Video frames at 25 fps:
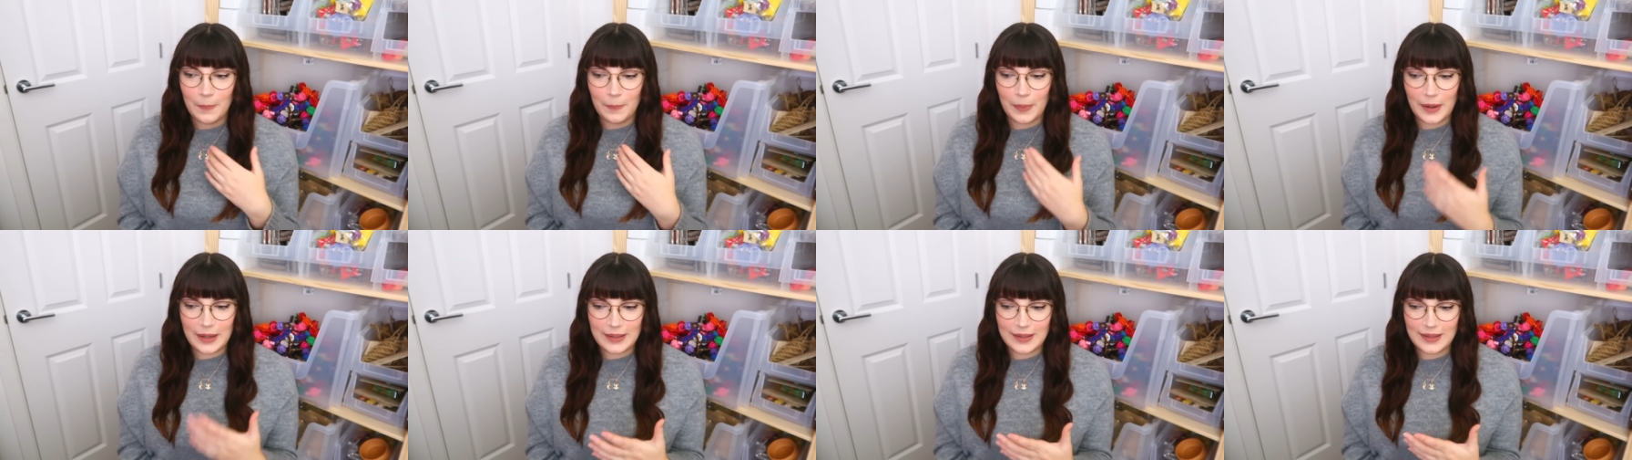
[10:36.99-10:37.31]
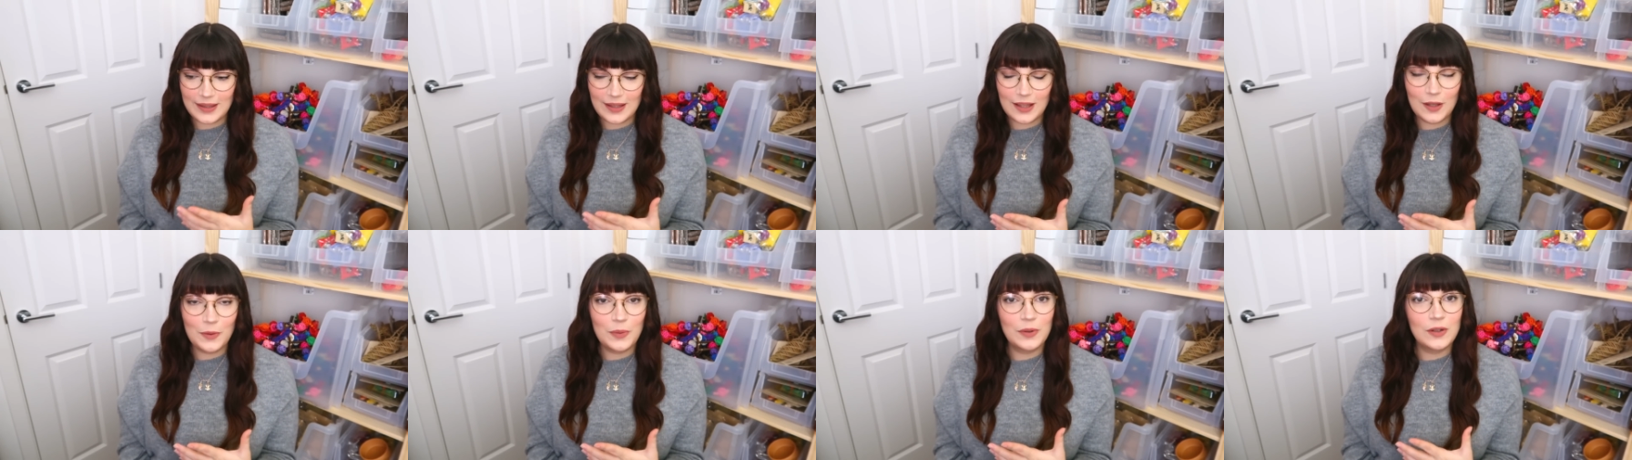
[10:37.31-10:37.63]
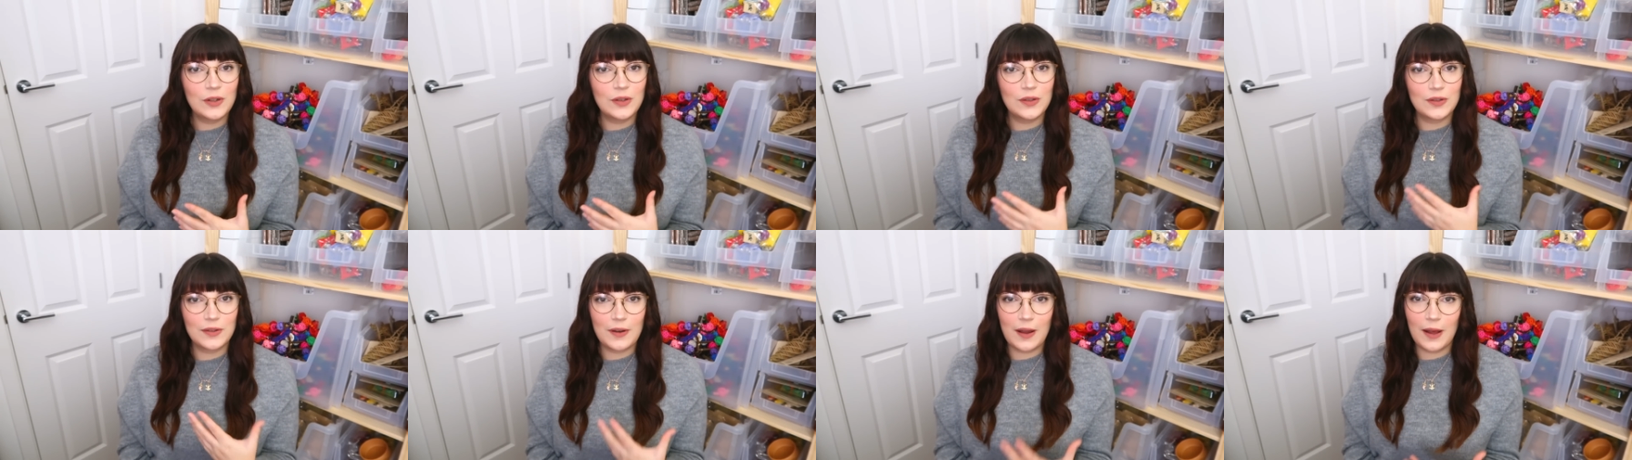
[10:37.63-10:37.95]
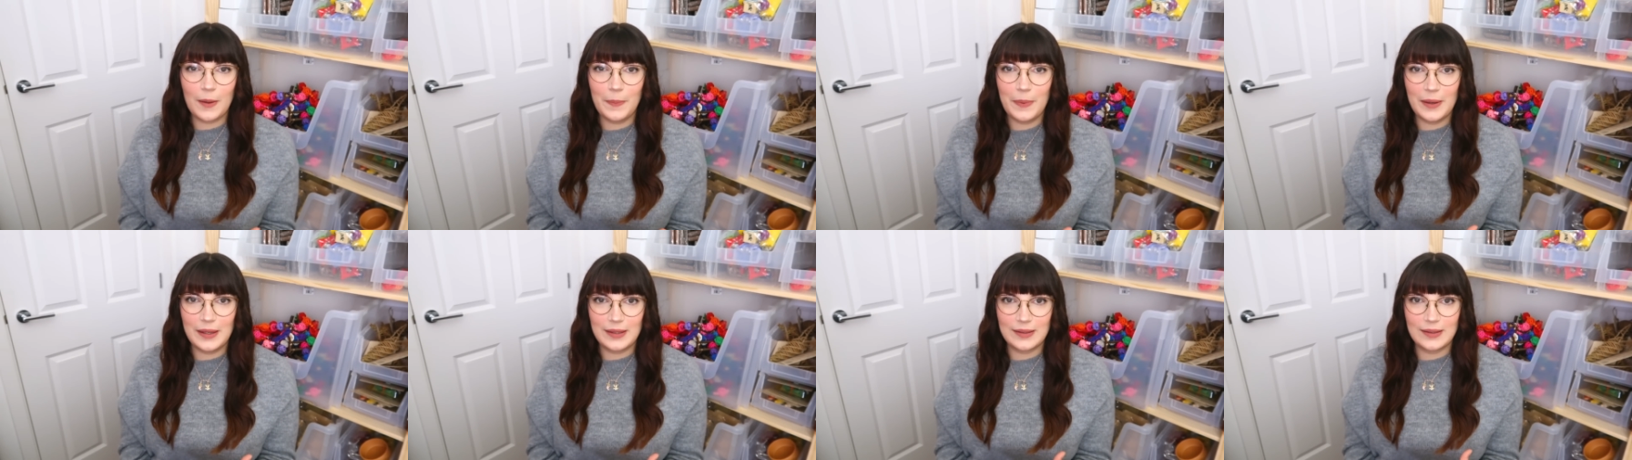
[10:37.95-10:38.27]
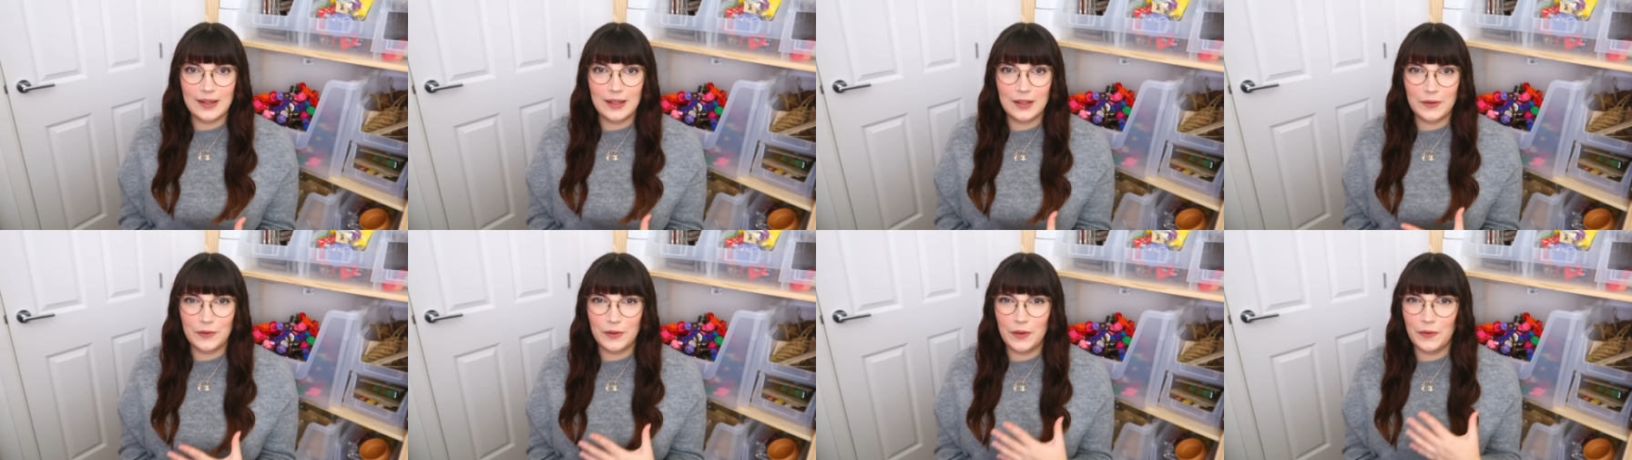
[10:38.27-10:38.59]
Basically, when you start a
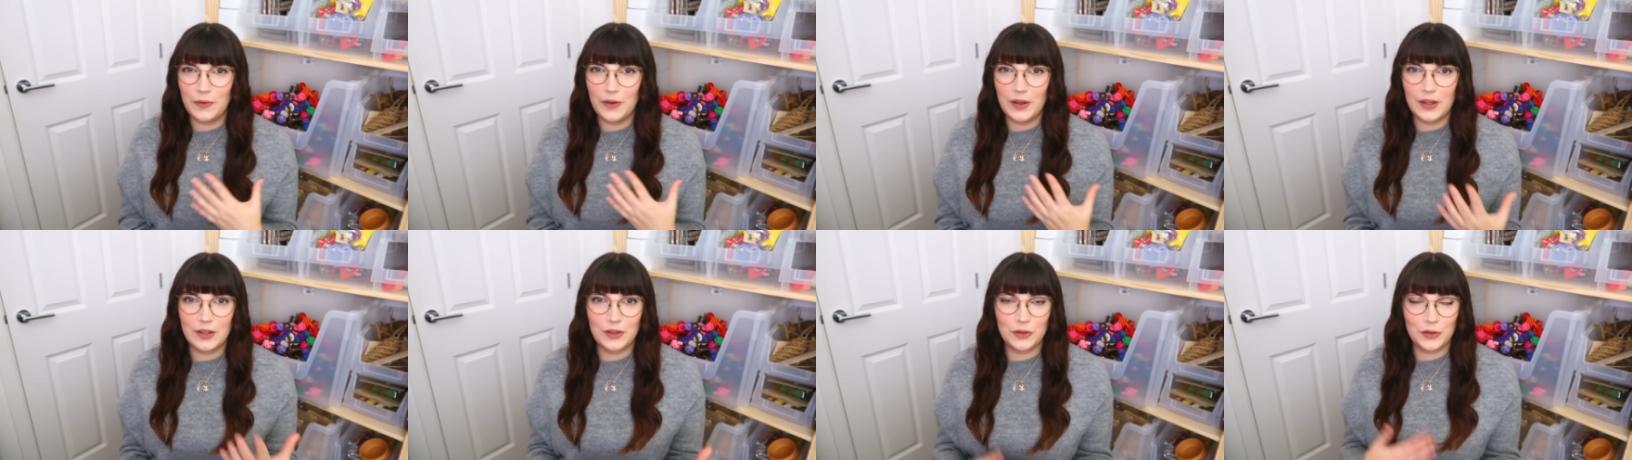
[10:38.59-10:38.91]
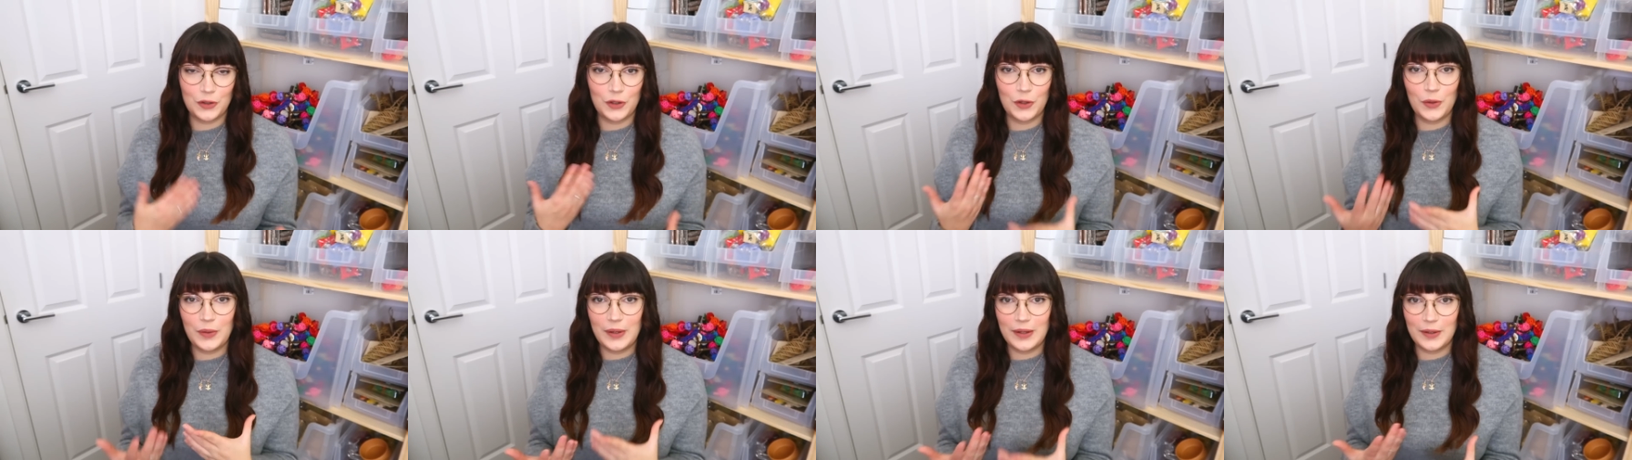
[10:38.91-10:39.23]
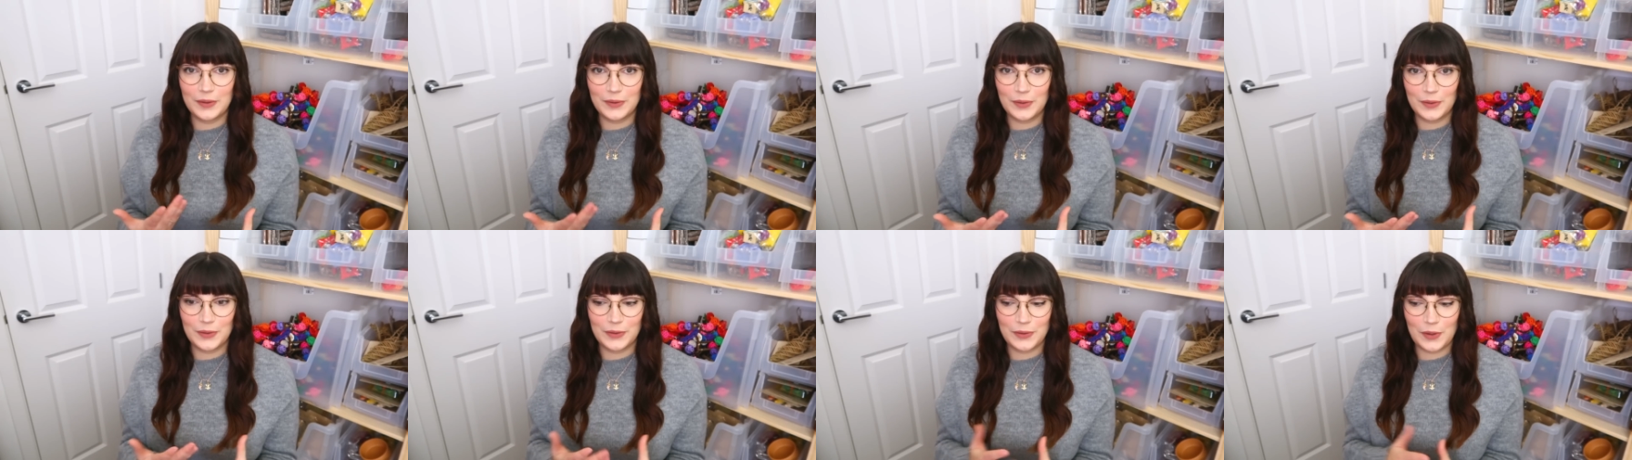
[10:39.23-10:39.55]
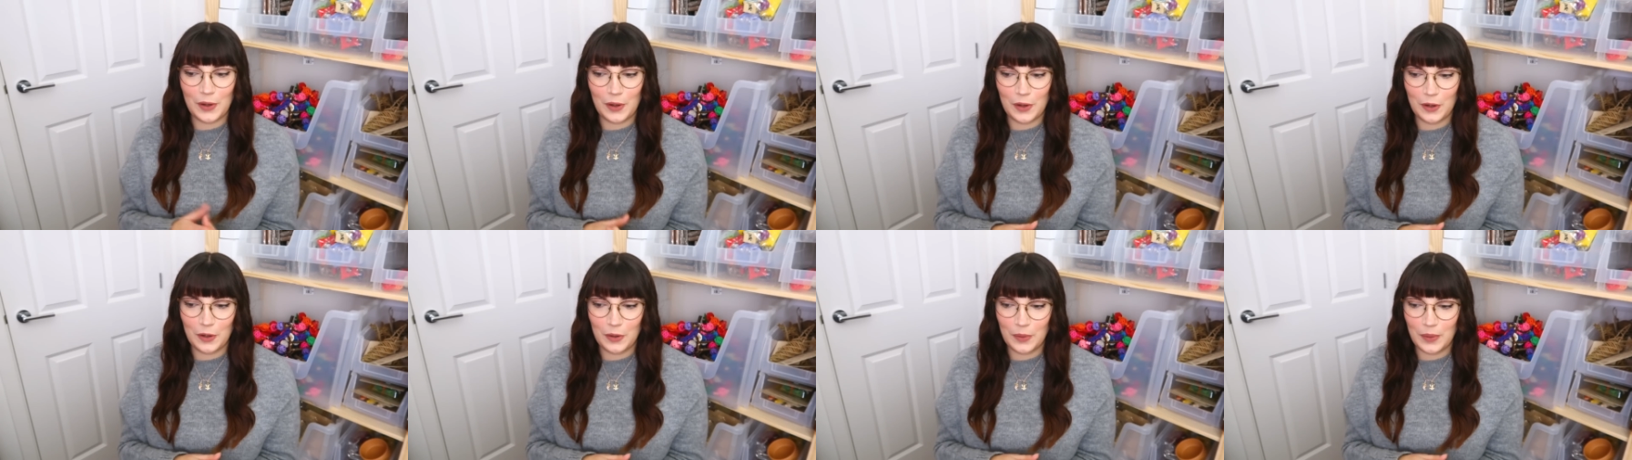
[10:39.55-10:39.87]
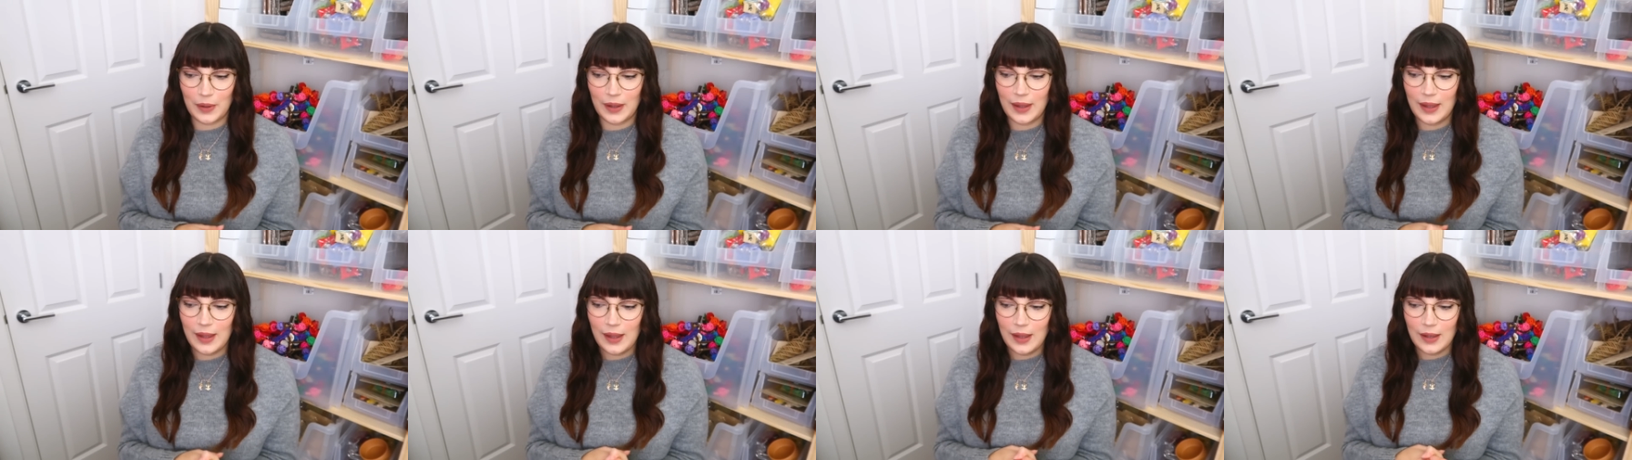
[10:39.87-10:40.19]
business for the first two years or
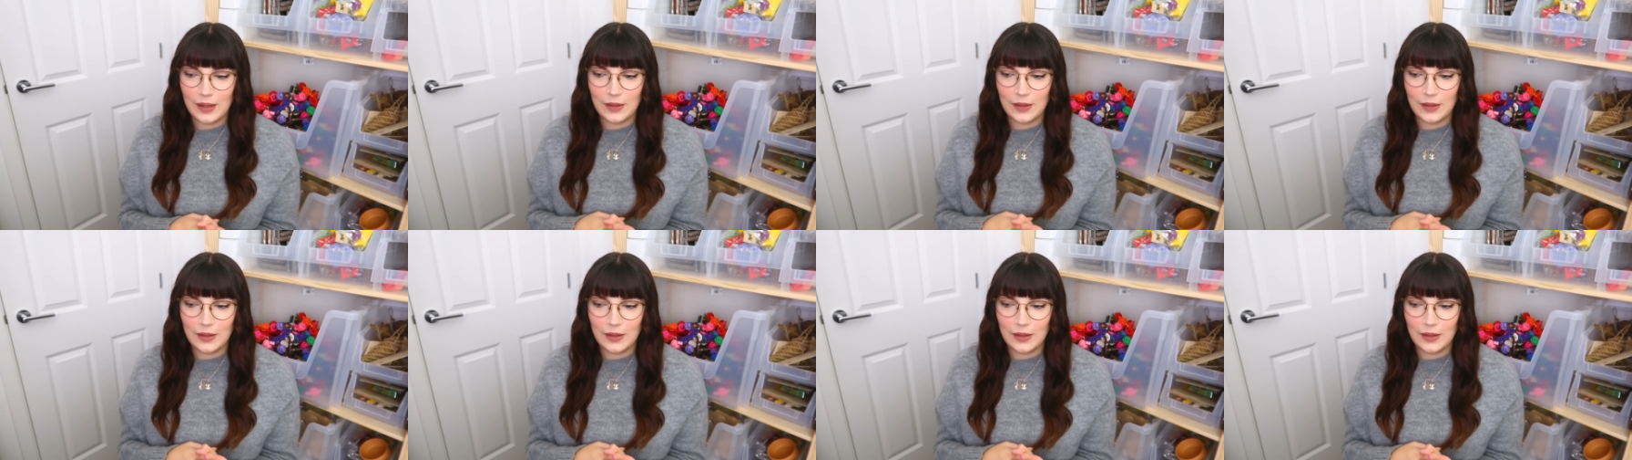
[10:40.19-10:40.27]
so,